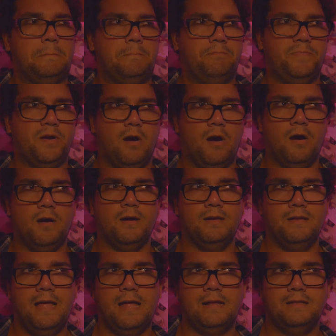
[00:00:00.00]
there aren't
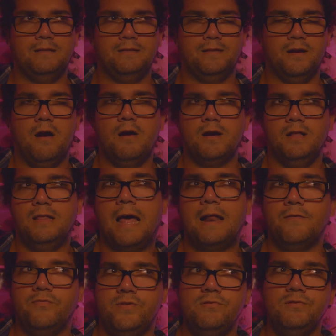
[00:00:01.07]
a lot
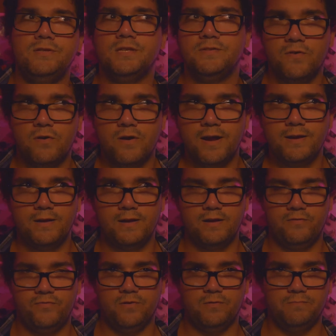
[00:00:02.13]
of uses for it, and
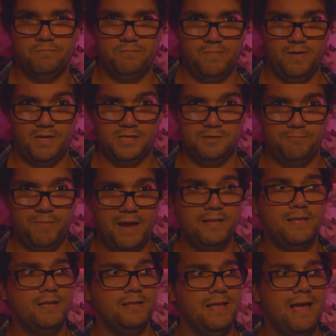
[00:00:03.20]
if you're
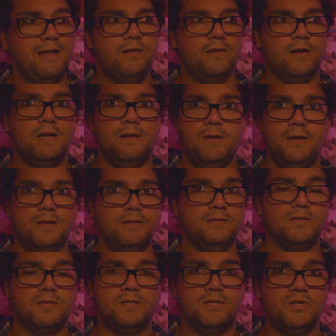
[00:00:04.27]
expecting that, you're gonna be
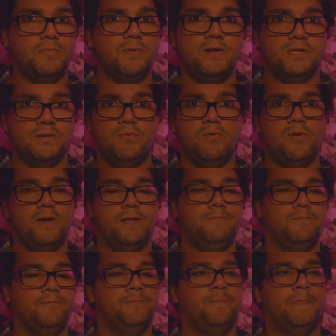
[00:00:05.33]
super disappointed.
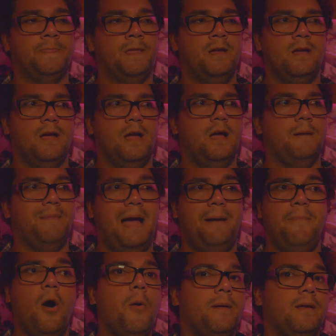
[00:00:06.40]
I'm
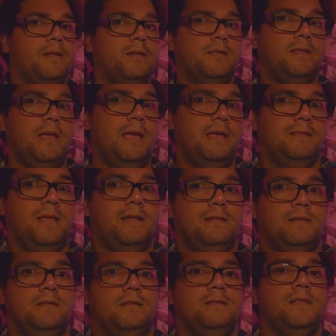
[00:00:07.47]
hoping that
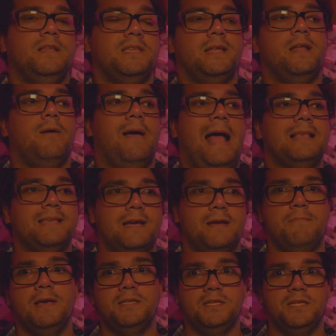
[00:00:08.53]
Nintendo adds like a
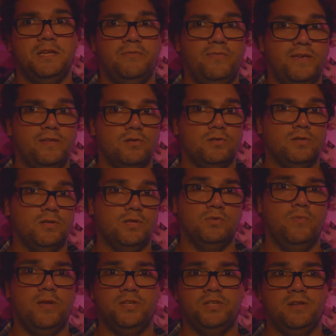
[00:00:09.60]
messaging feature to the
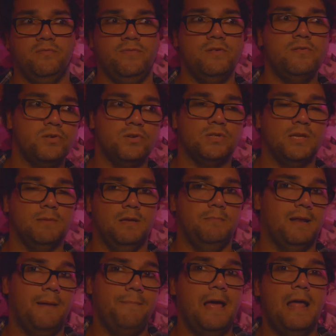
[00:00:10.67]
Switch in the future or something,
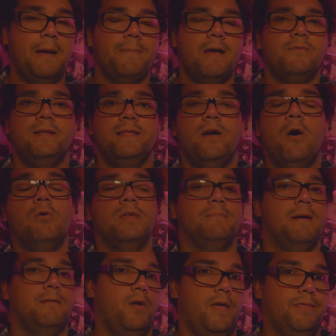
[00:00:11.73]
but I'm not really holding
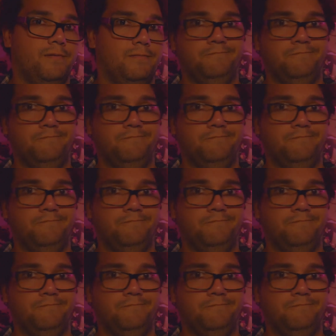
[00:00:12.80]
my breath.